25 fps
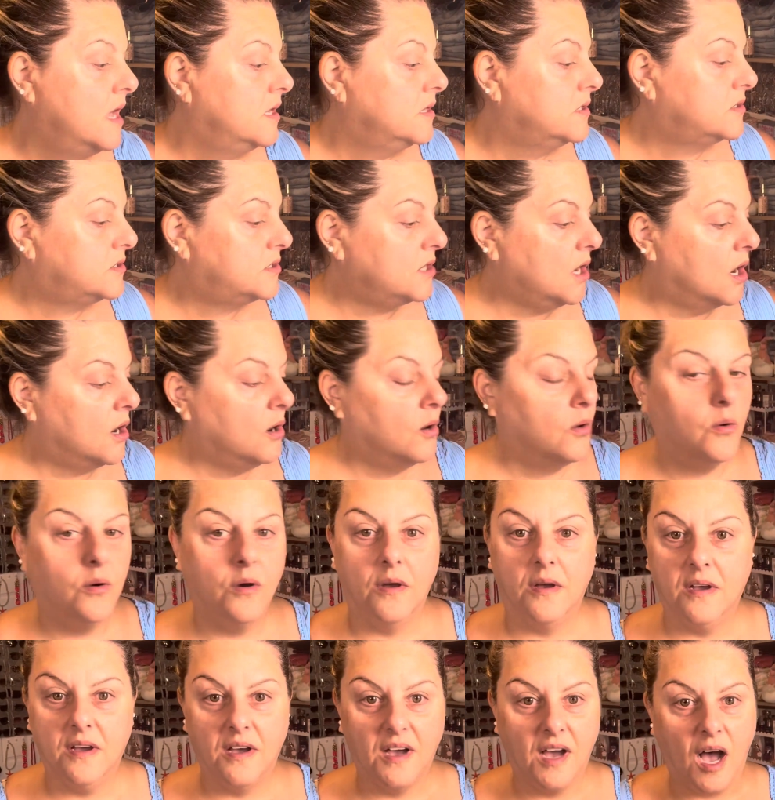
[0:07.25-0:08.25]
So
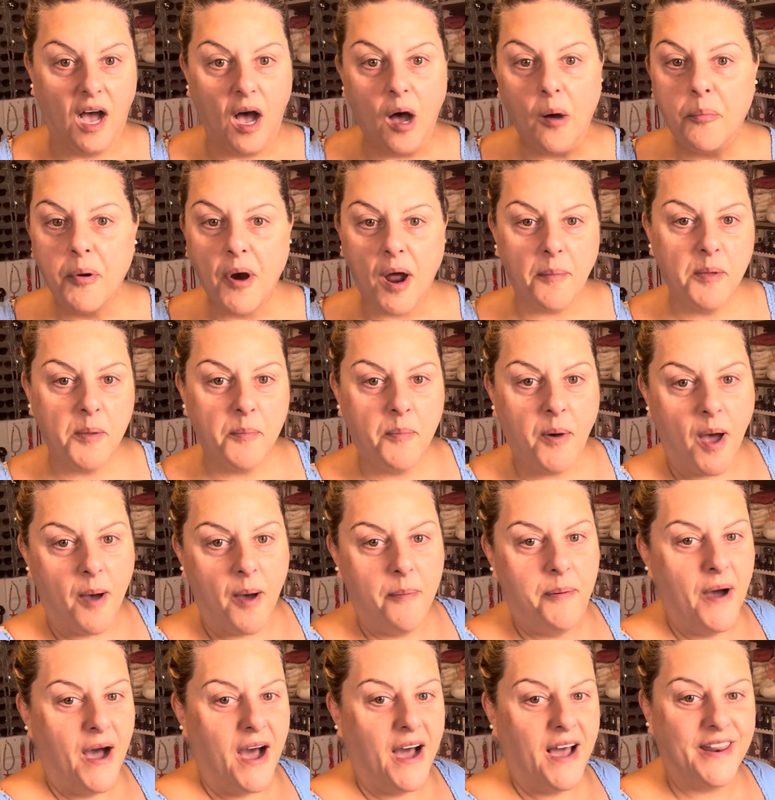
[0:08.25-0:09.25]
I'll probably
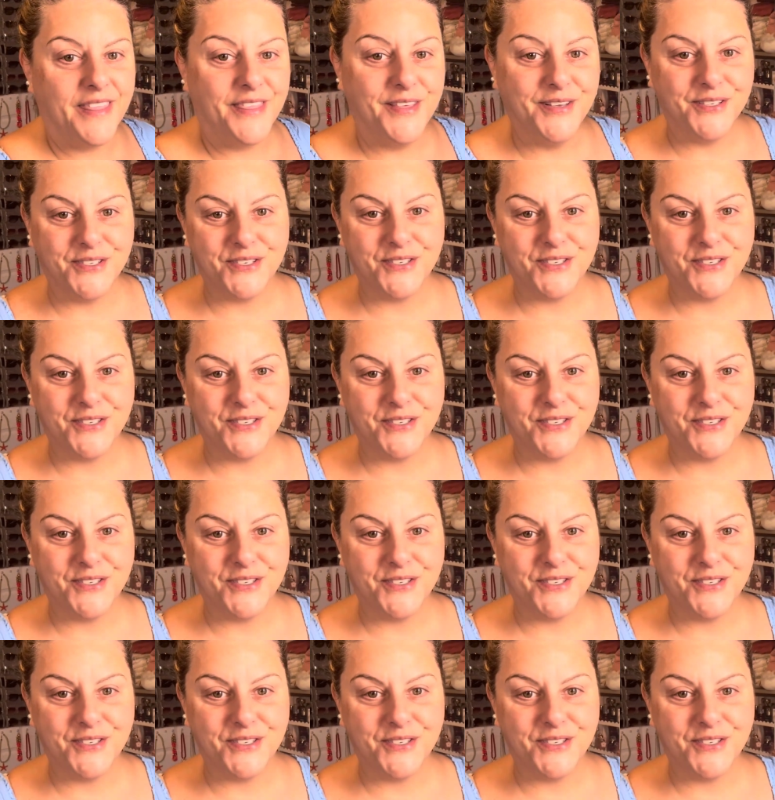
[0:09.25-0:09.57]
pop out of the